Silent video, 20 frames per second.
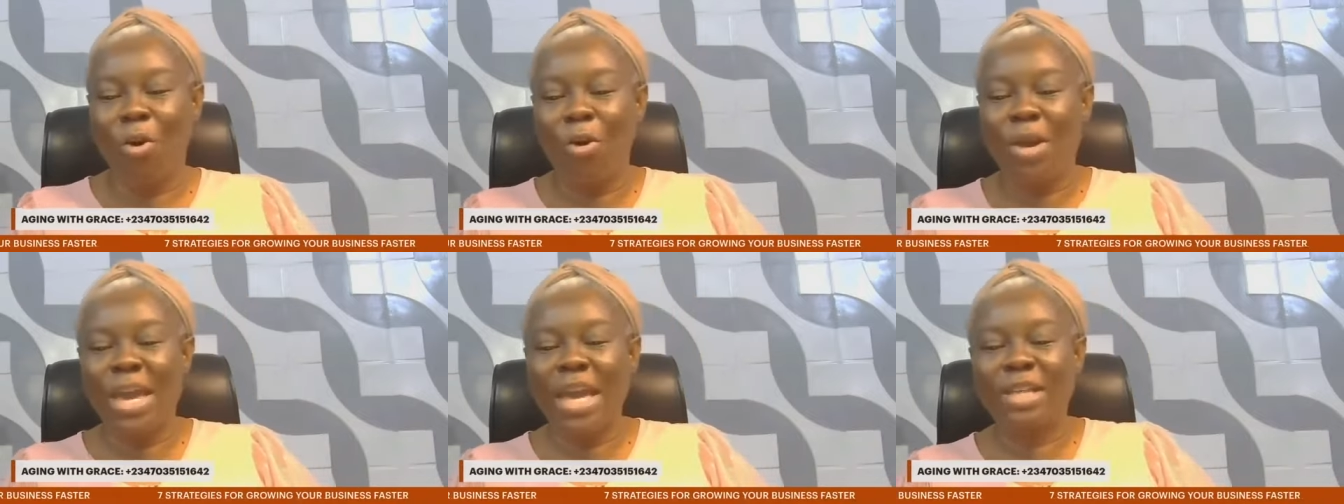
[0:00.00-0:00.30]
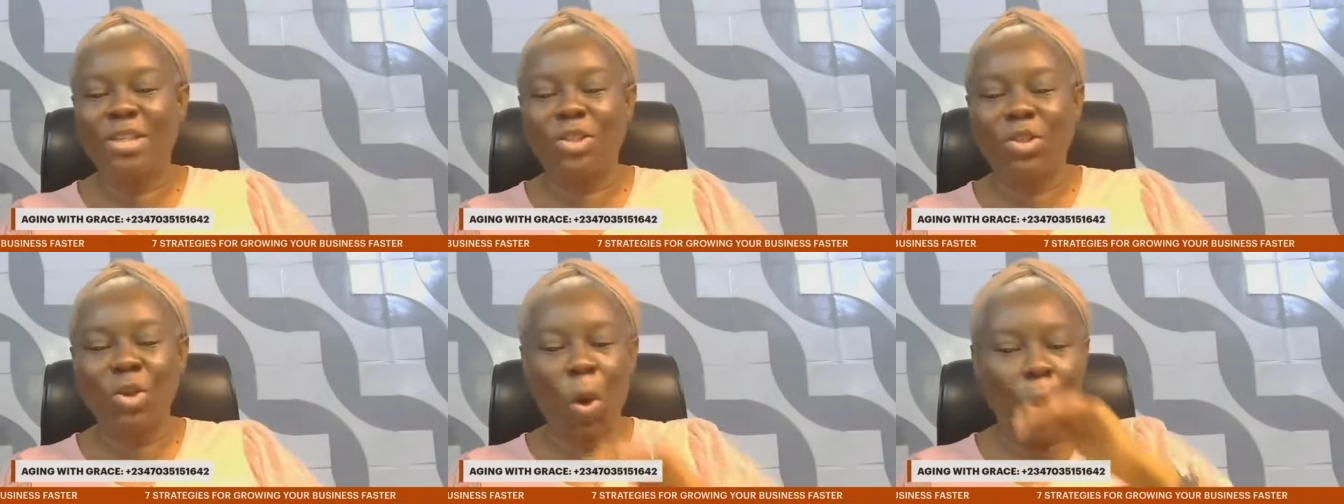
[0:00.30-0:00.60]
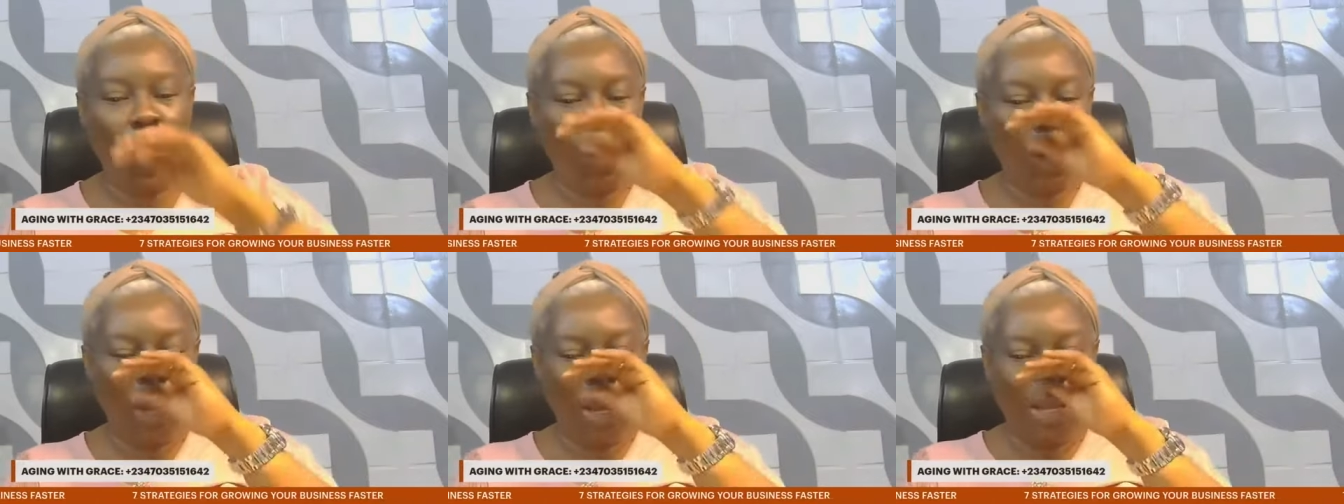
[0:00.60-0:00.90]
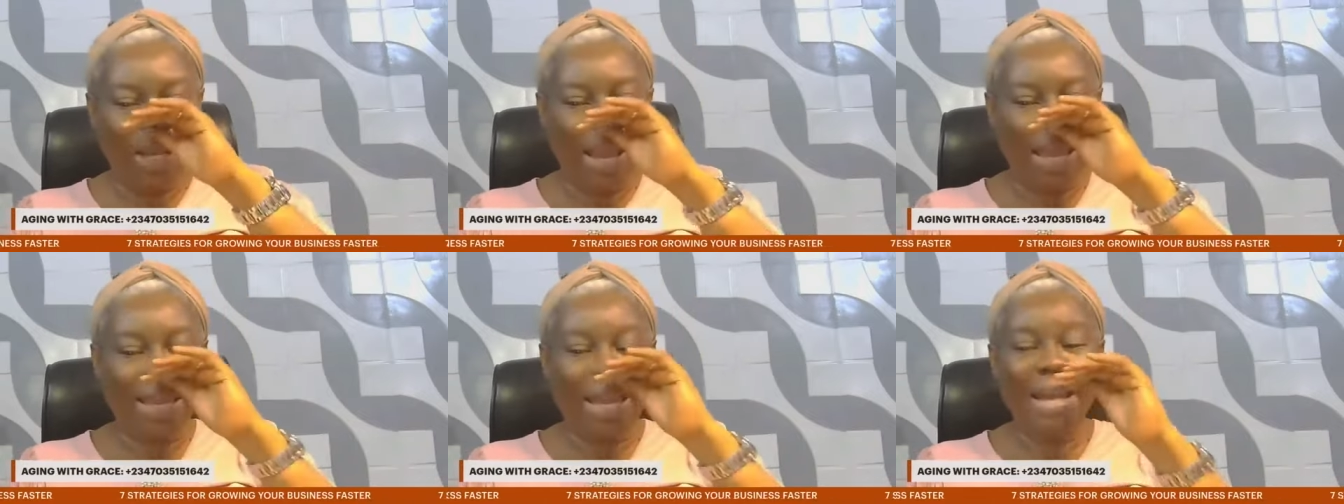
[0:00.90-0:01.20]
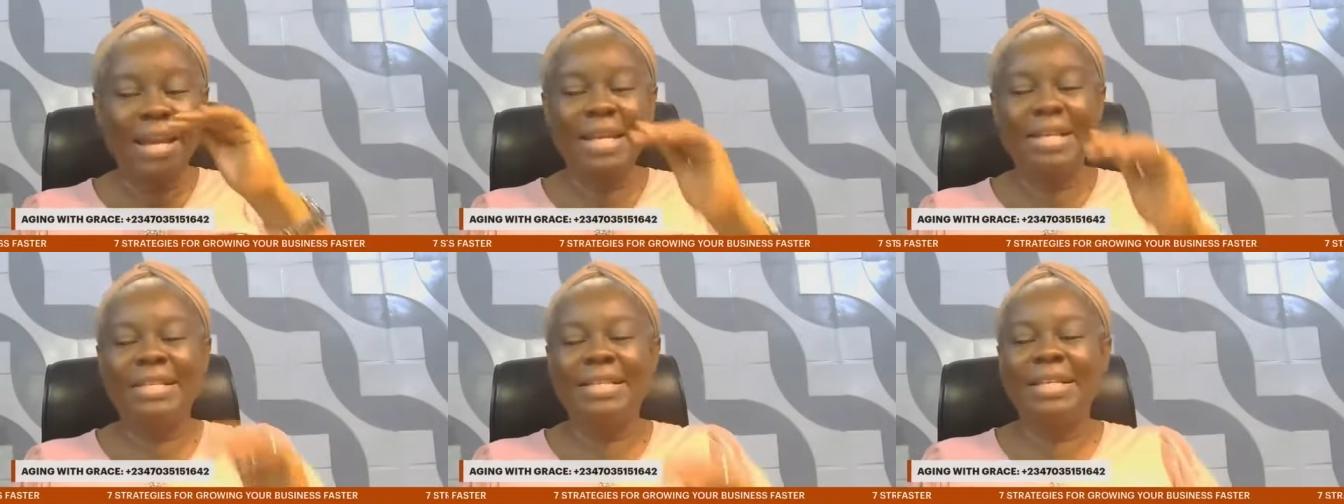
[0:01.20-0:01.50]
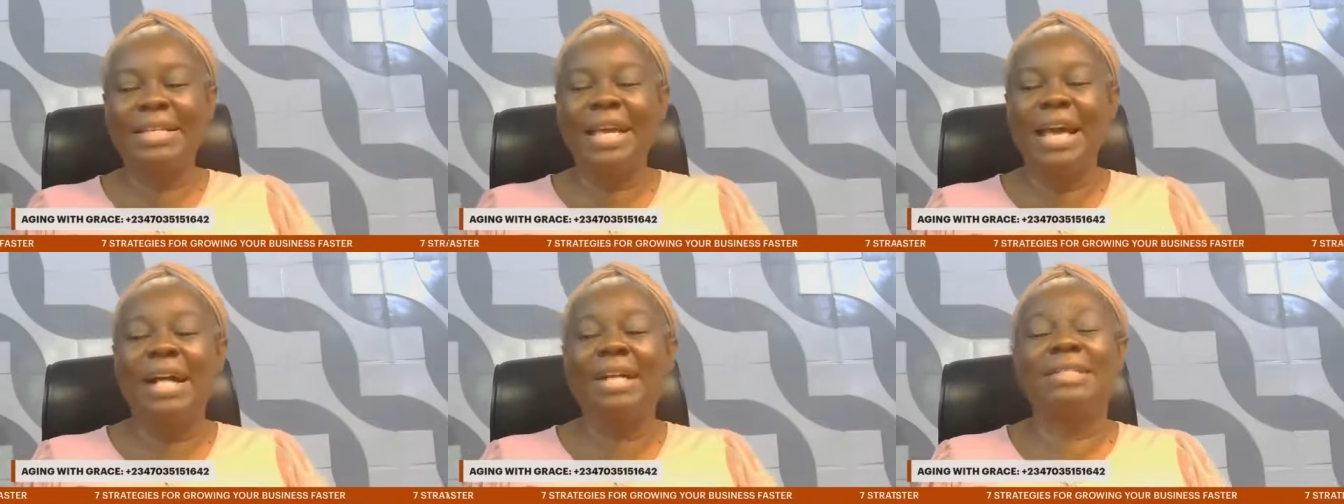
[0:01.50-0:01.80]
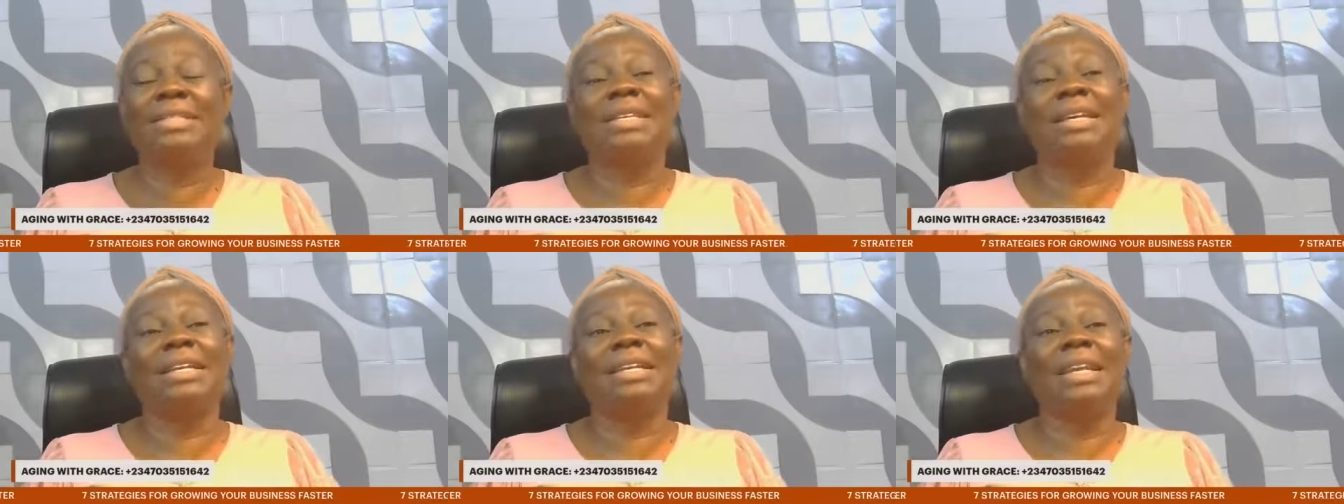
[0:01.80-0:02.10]
Okay. So, like anything
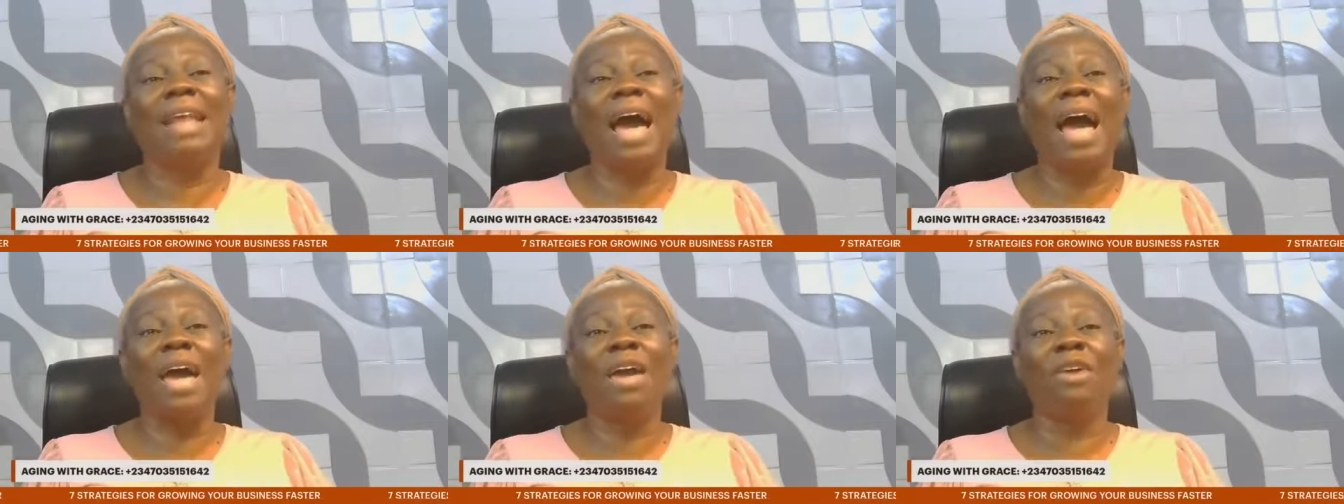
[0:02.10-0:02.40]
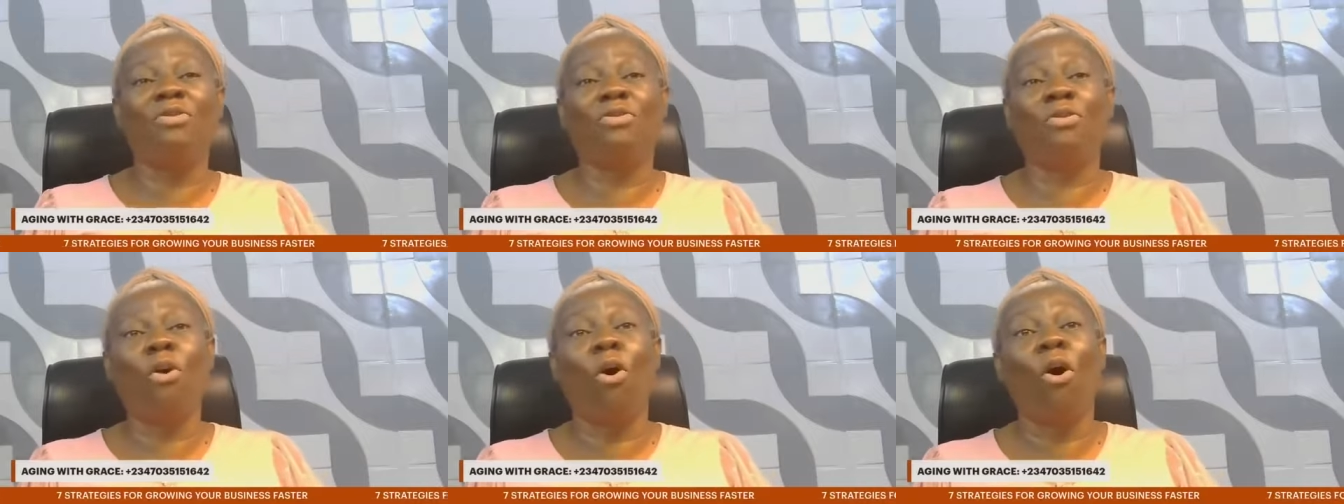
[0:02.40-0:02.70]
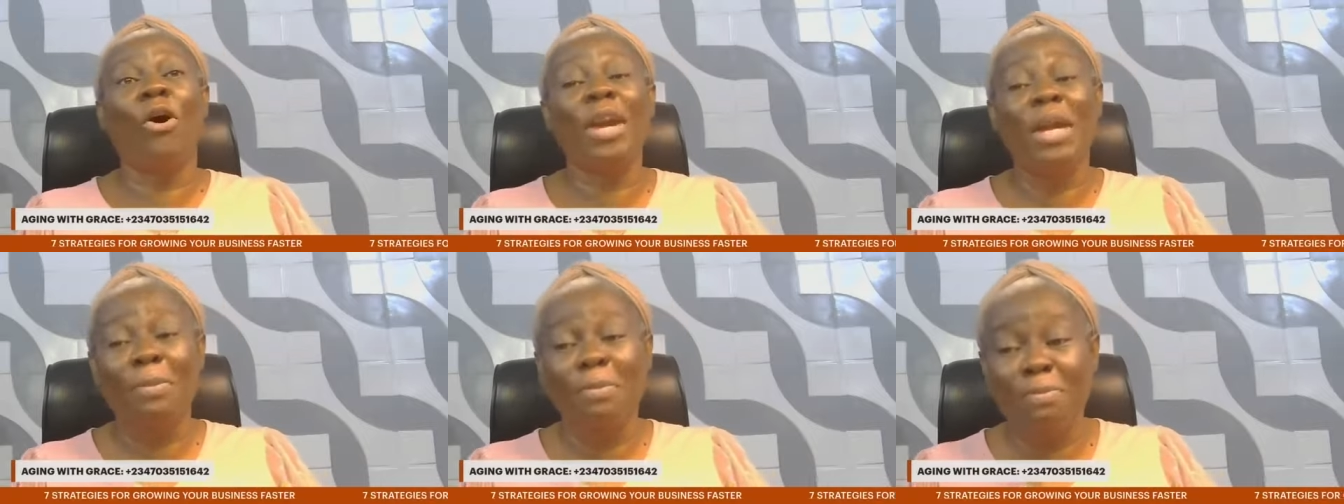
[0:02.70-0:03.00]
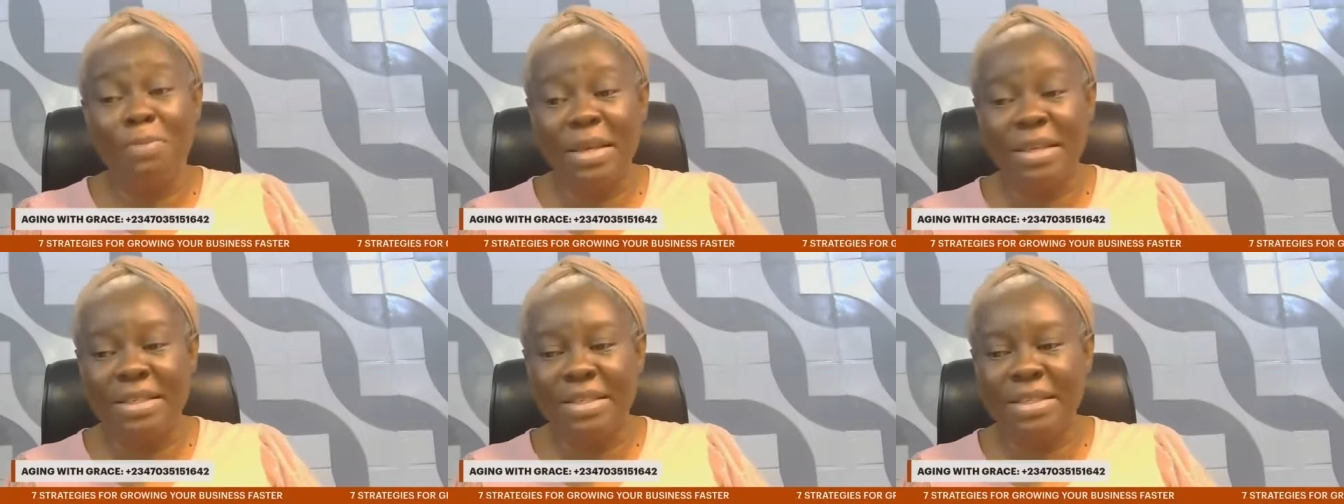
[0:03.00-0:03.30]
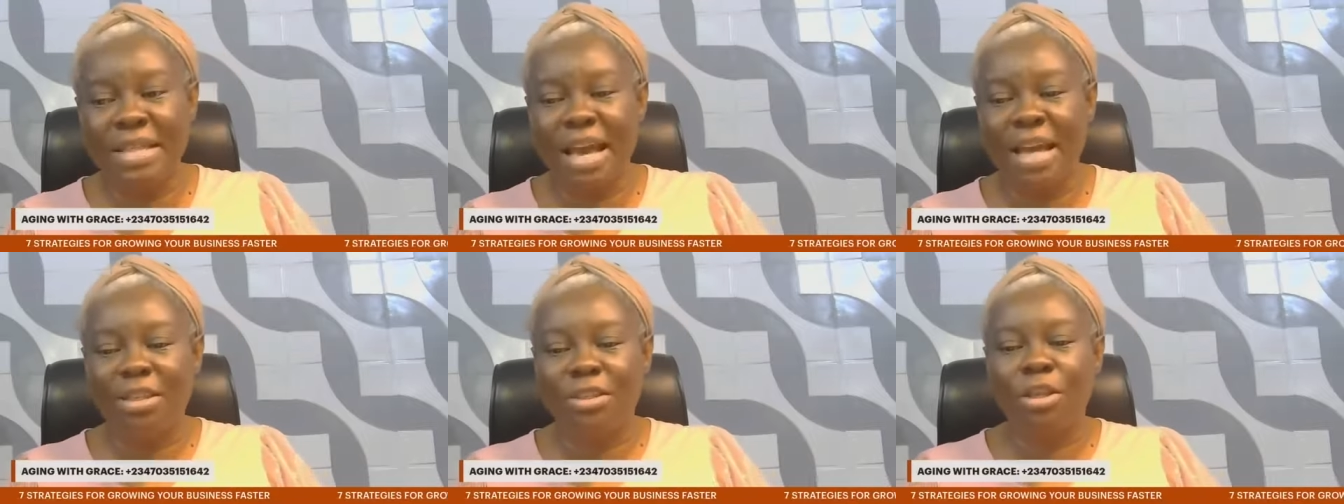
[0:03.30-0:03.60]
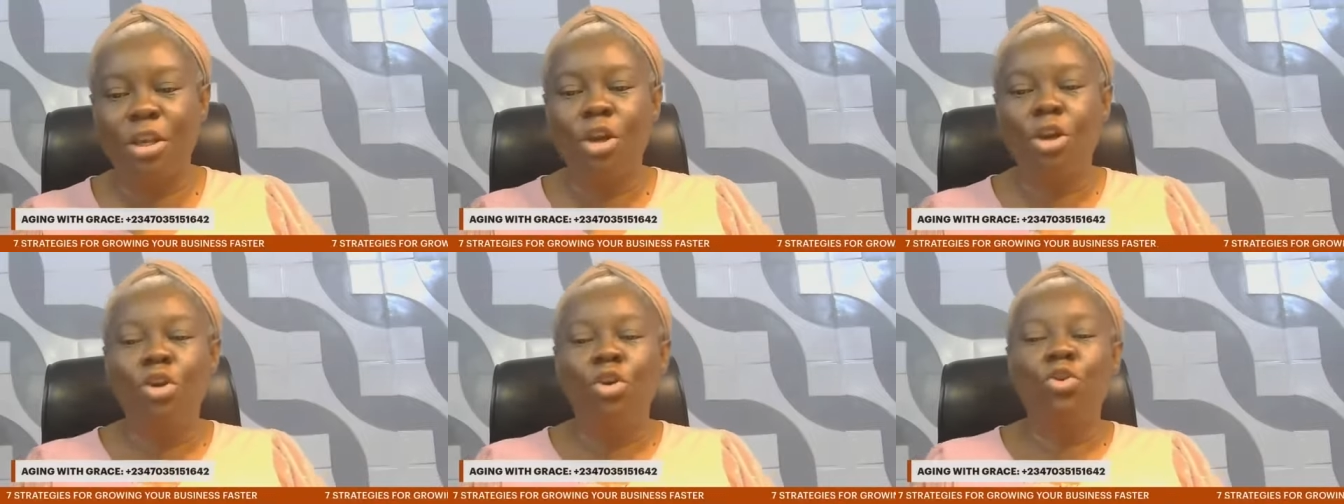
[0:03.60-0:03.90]
else in life or in business,